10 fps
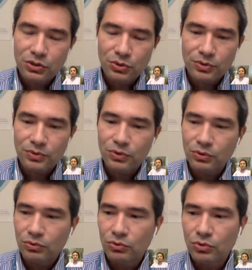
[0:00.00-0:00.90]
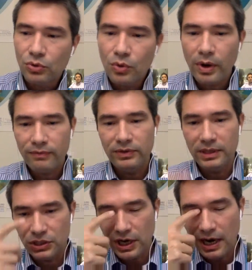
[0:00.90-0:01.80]
to do with
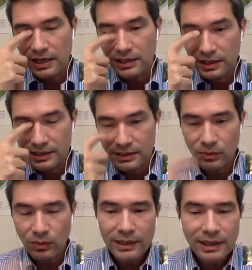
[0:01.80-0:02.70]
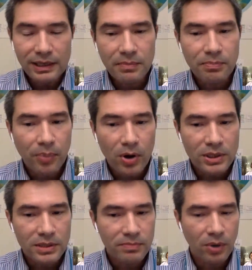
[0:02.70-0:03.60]
this challenge is what are the
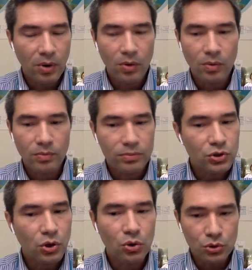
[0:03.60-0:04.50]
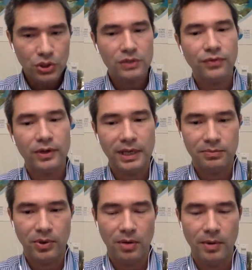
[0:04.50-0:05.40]
possible solutions for
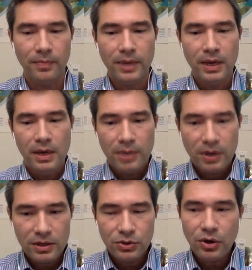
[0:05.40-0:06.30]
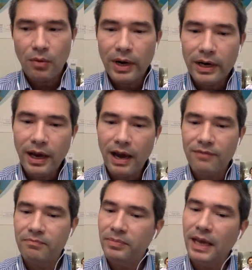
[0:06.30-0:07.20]
that problem? Because you already have
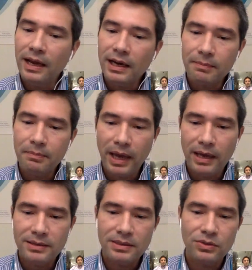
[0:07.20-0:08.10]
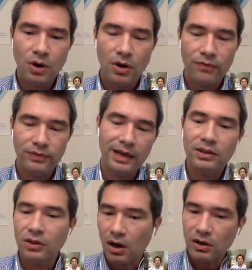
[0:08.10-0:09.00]
databases of
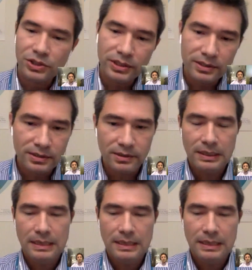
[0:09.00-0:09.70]
technologies,